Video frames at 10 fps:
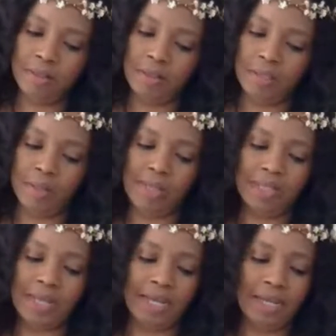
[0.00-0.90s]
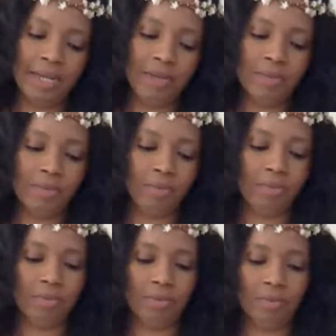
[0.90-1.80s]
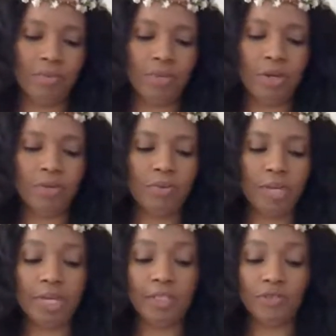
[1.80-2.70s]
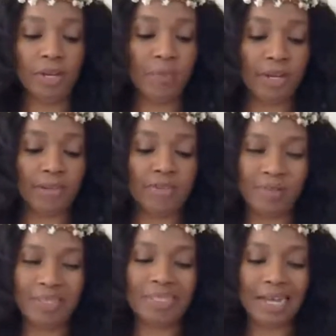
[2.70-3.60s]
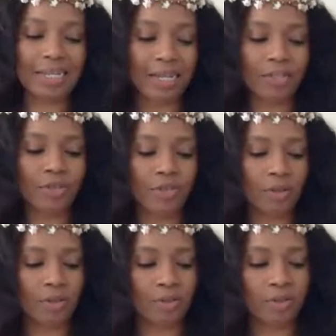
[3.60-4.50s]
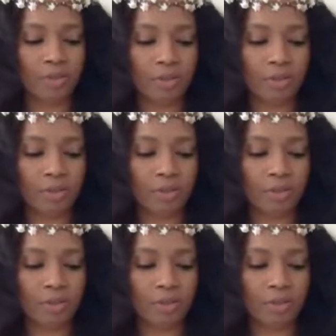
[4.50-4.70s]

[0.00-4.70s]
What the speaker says: something's not letting you go? And this is for everybody. If something's not letting you go,